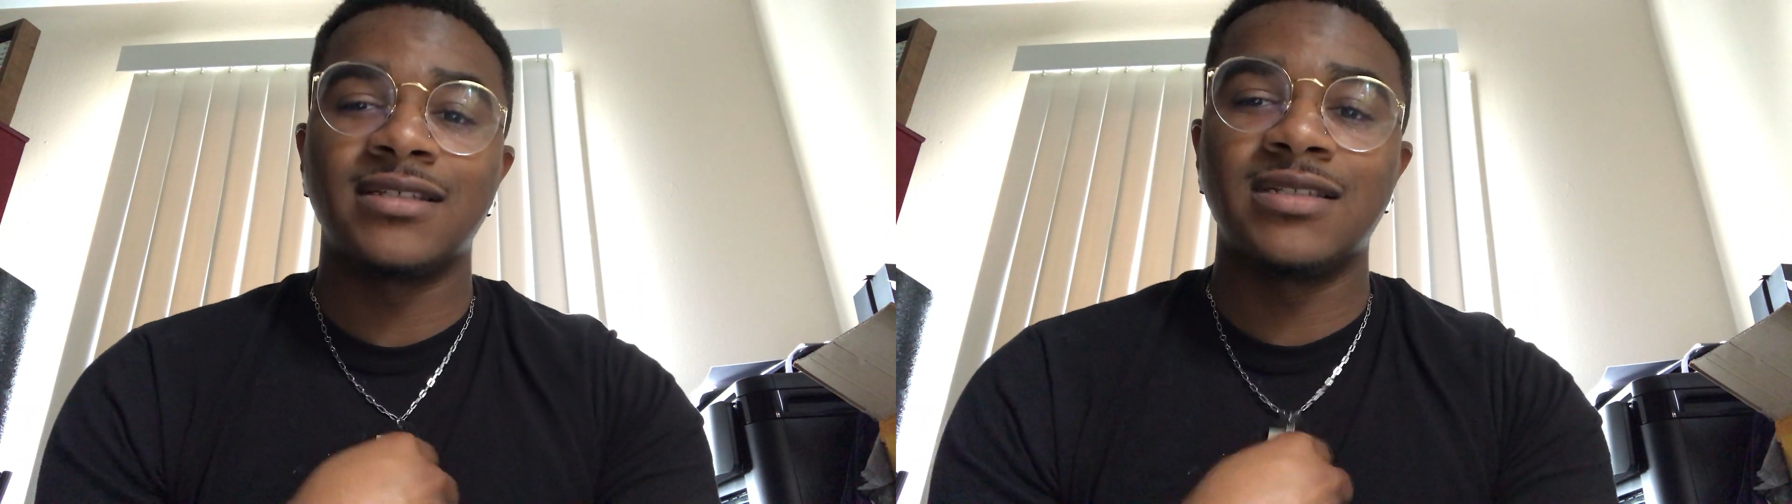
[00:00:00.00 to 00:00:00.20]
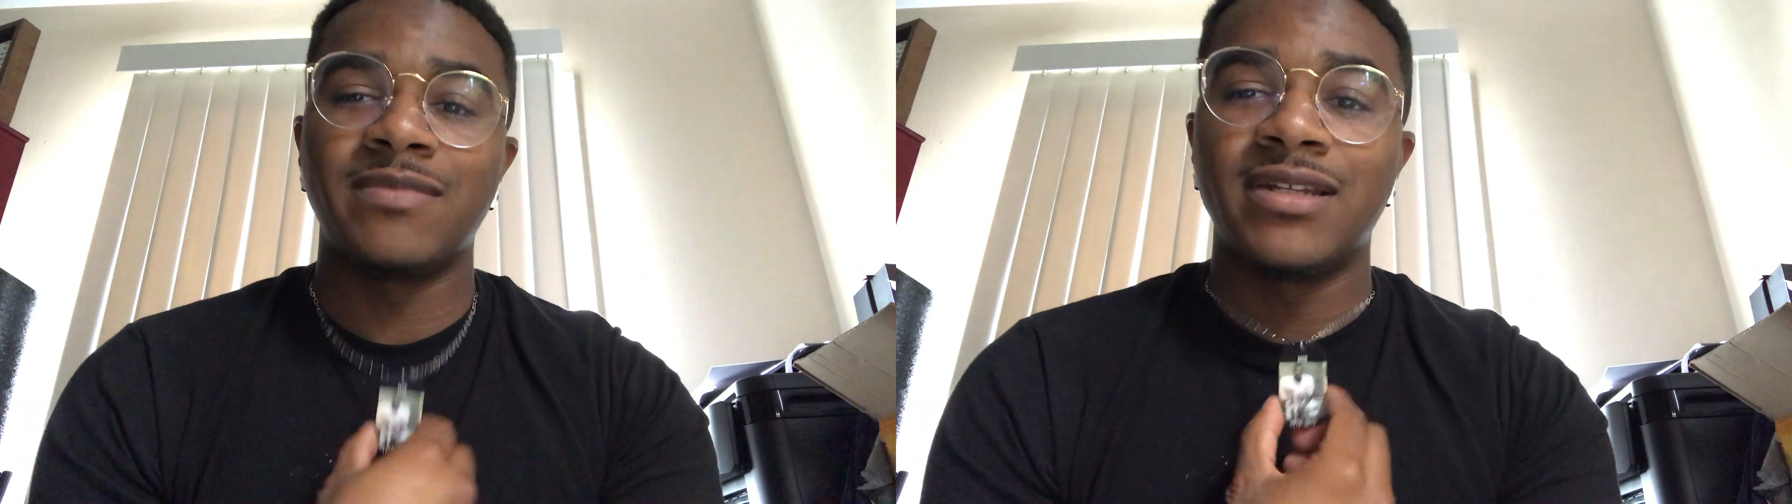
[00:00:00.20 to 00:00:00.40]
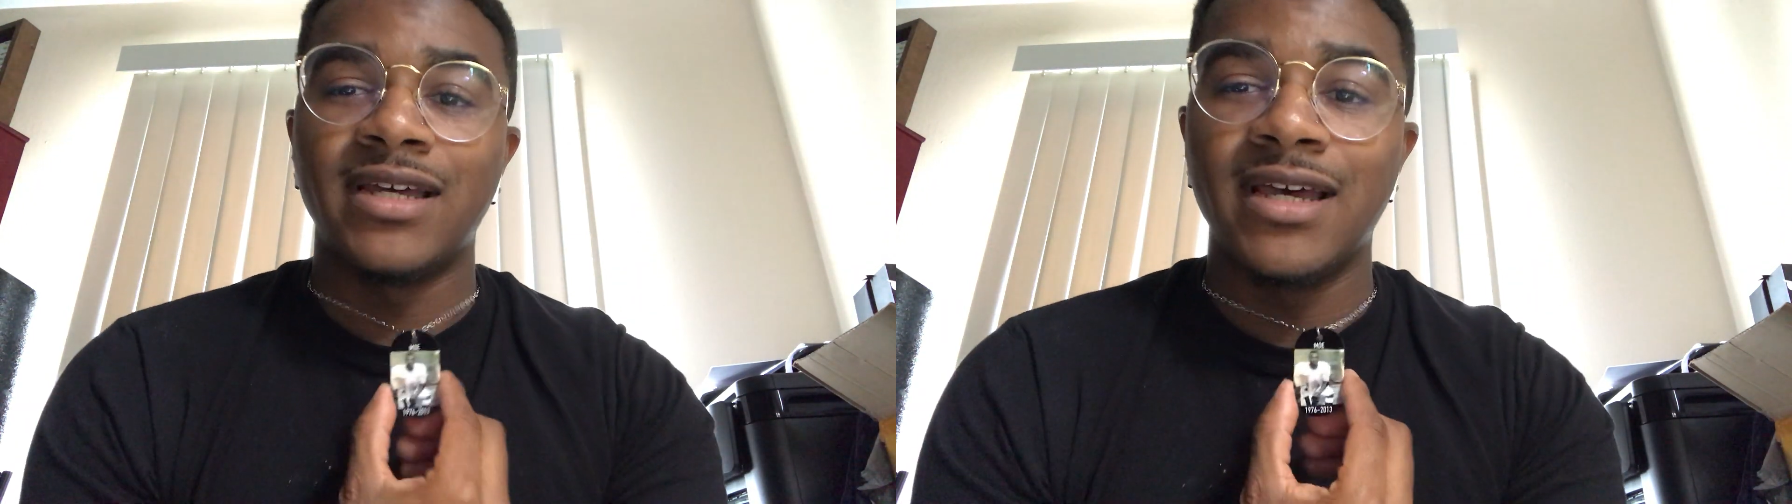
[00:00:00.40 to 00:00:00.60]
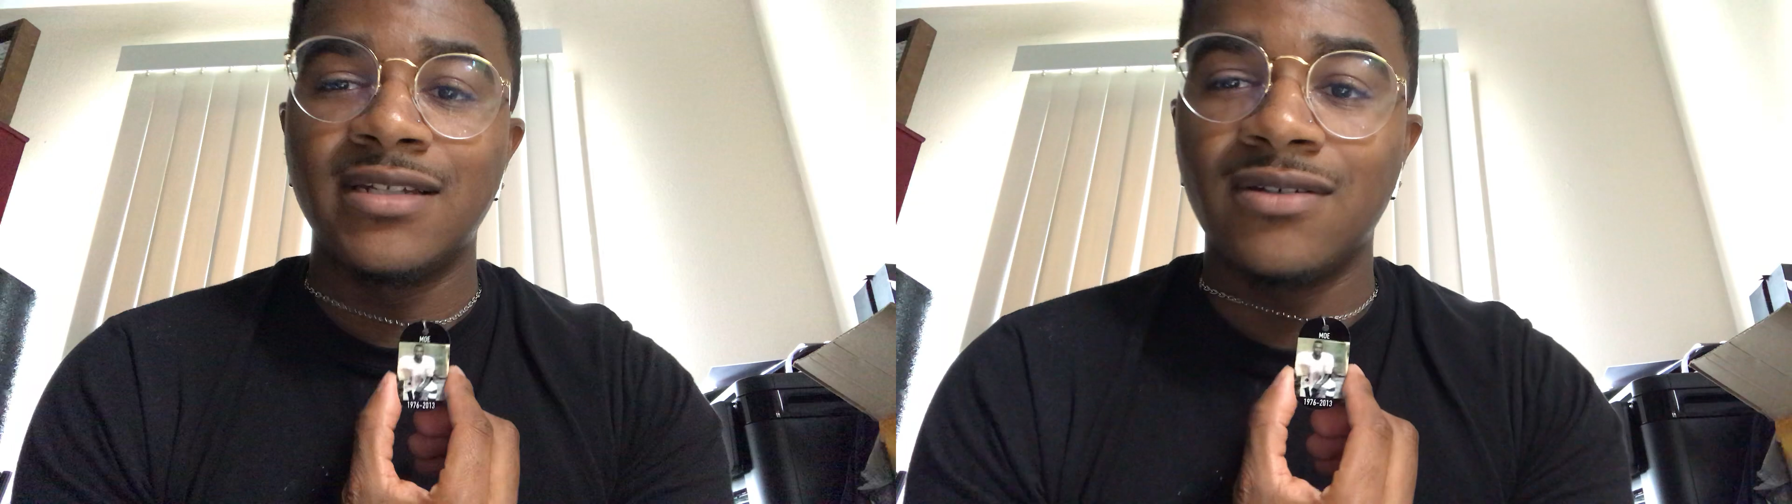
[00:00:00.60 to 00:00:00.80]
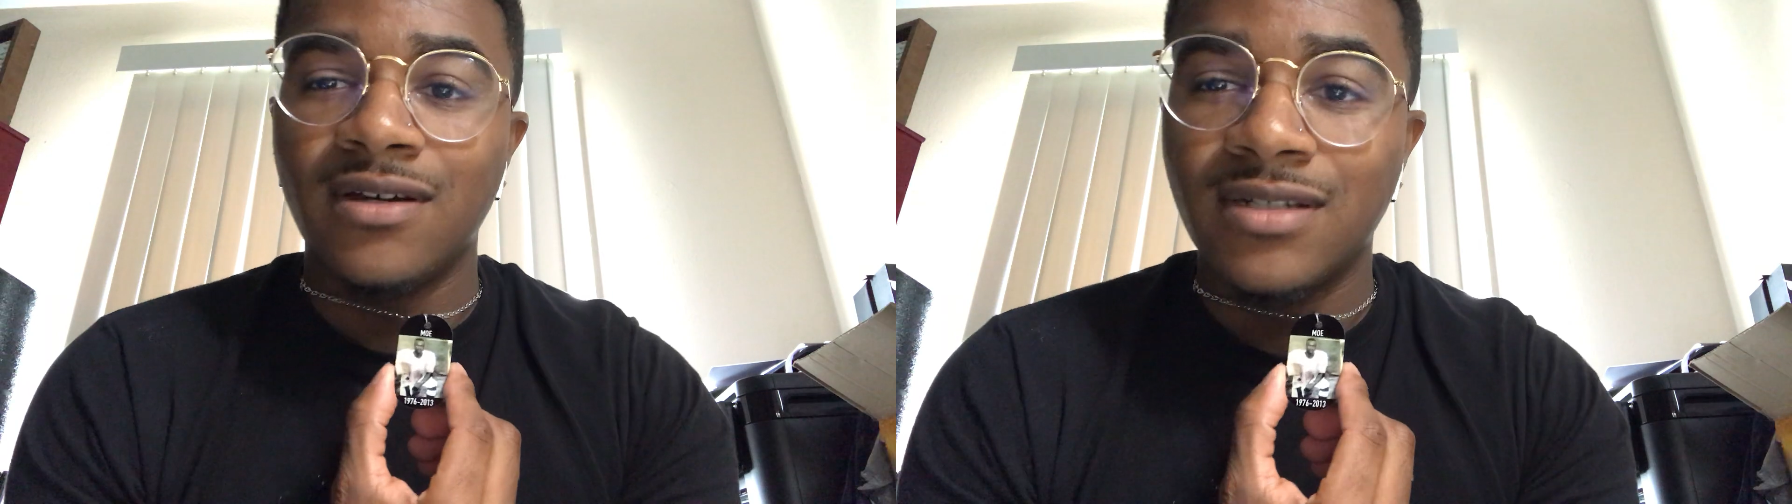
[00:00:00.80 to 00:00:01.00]
This is my dad's
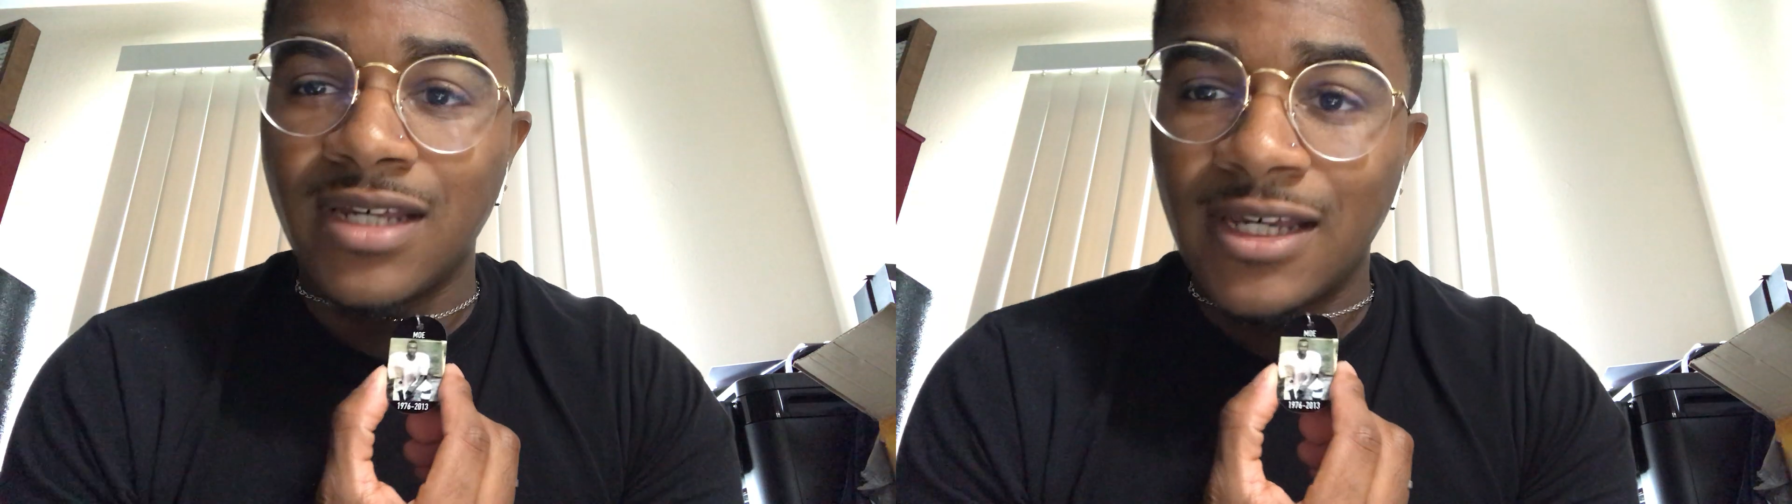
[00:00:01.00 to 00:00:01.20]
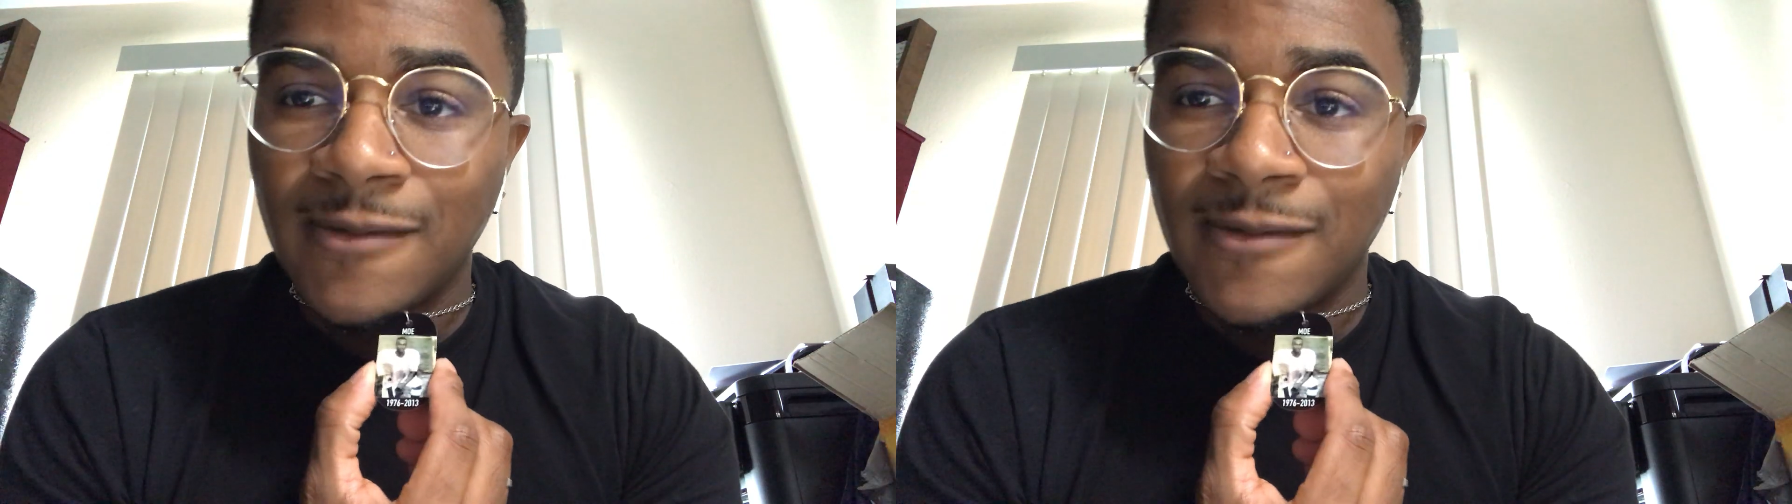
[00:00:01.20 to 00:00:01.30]
dog tag.